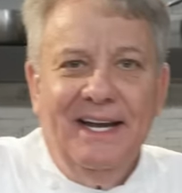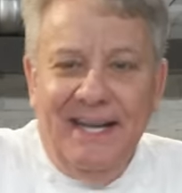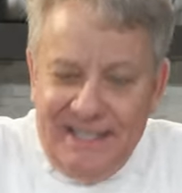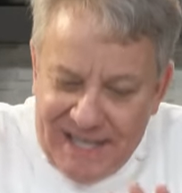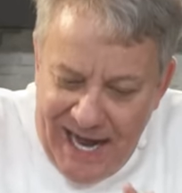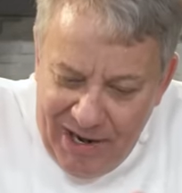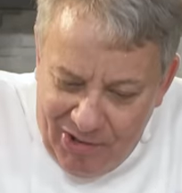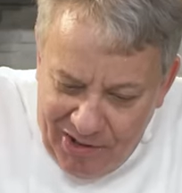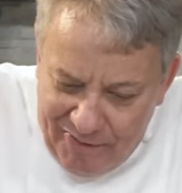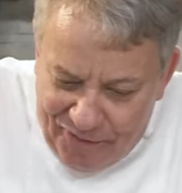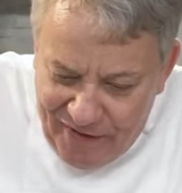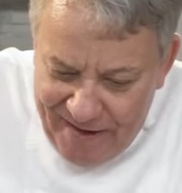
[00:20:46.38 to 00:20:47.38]
It's got all
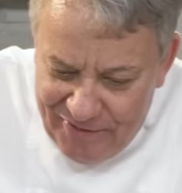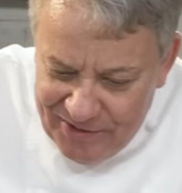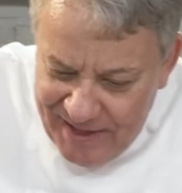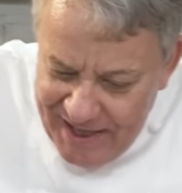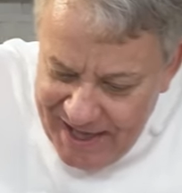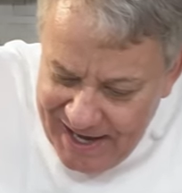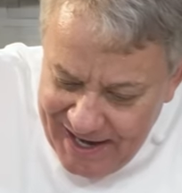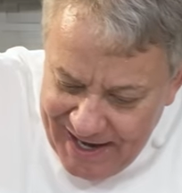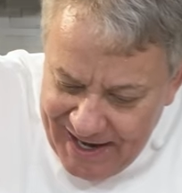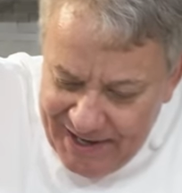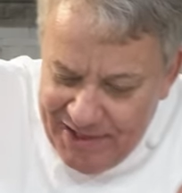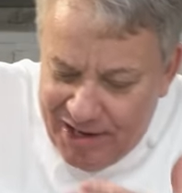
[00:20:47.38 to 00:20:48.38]
the flavor in
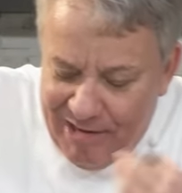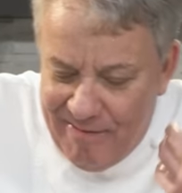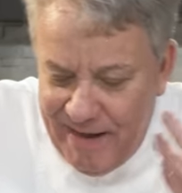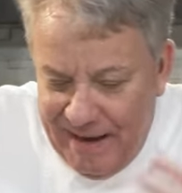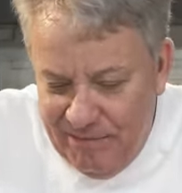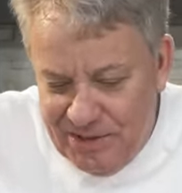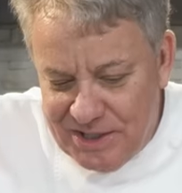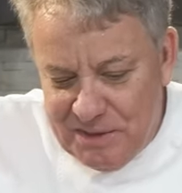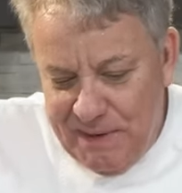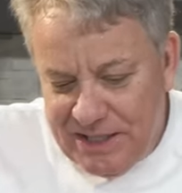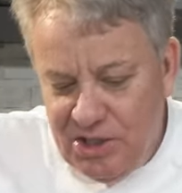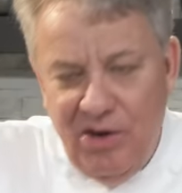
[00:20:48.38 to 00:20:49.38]
there, and the cream just
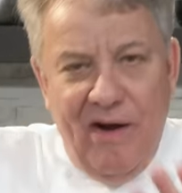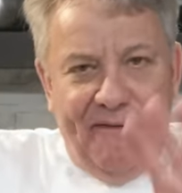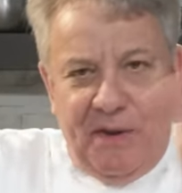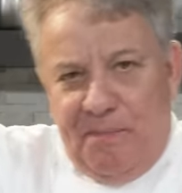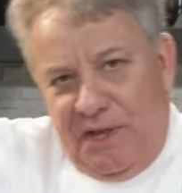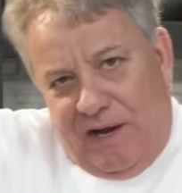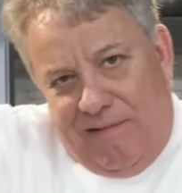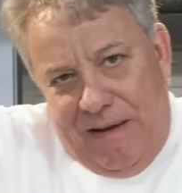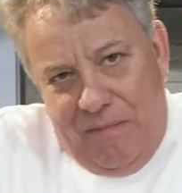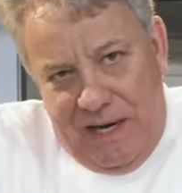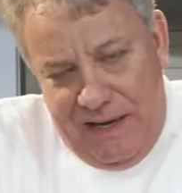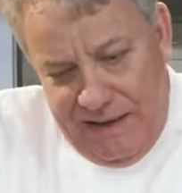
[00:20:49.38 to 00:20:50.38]
makes it. You don't have to put the
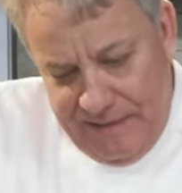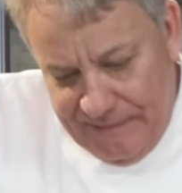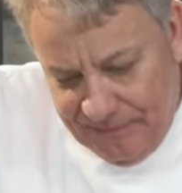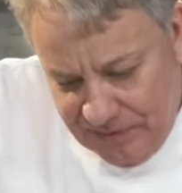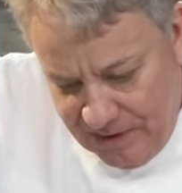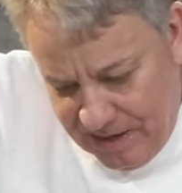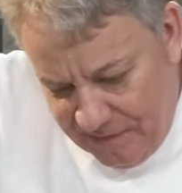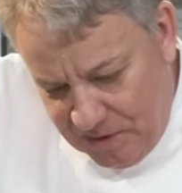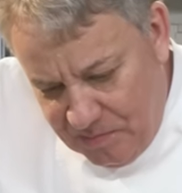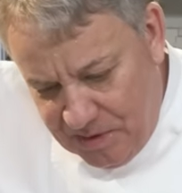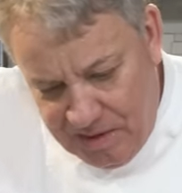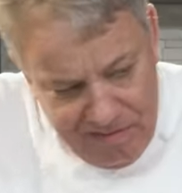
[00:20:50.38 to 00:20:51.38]
cream in there. You don't have
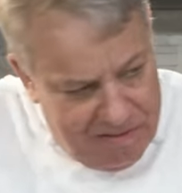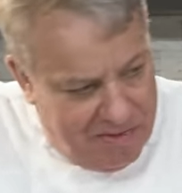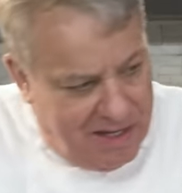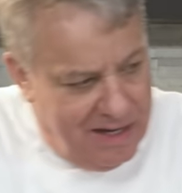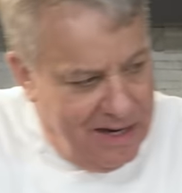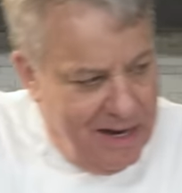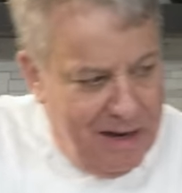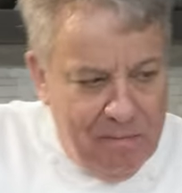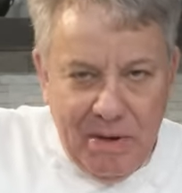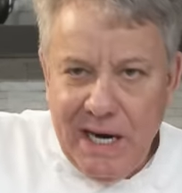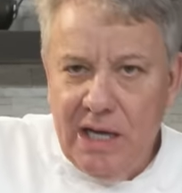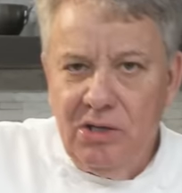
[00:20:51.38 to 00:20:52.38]
to put the cream in there,
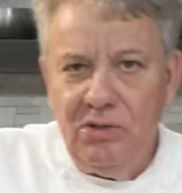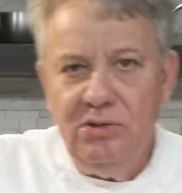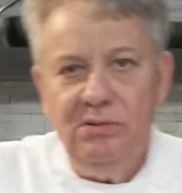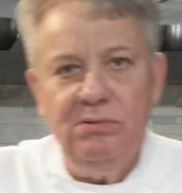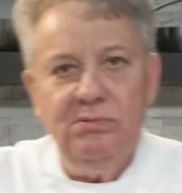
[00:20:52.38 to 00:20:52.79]
but I do.